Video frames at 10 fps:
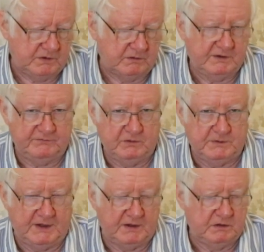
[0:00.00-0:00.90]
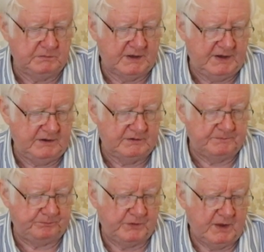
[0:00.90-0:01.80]
I'll give you them again. Number 8,
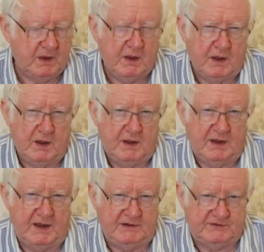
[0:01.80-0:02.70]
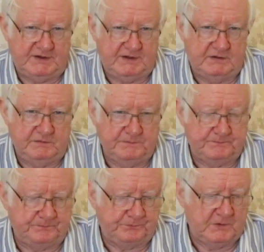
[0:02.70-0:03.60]
18,
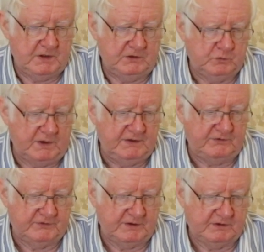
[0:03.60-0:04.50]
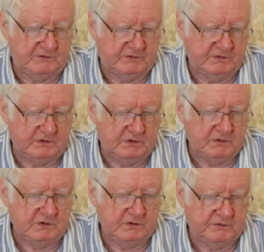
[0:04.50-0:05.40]
26,
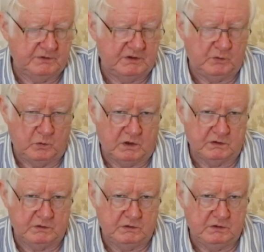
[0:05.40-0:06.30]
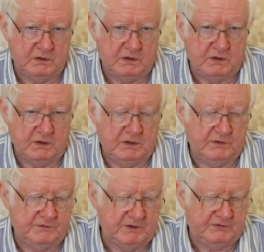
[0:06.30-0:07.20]
31,
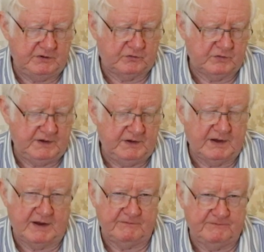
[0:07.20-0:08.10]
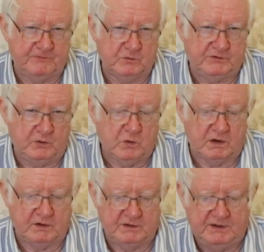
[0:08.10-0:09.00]
33, and
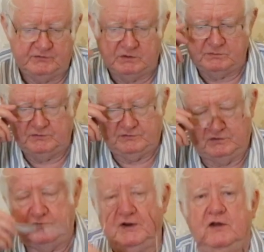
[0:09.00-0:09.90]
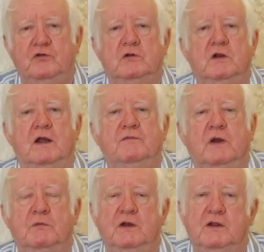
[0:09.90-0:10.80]
41. These numbers could change your life,
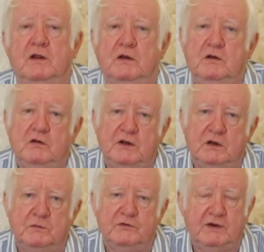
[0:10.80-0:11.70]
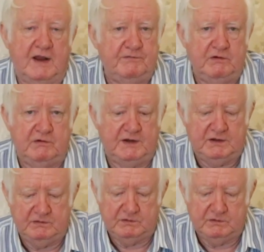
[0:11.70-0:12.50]
and I'm going to give you lucky numbers at every reading.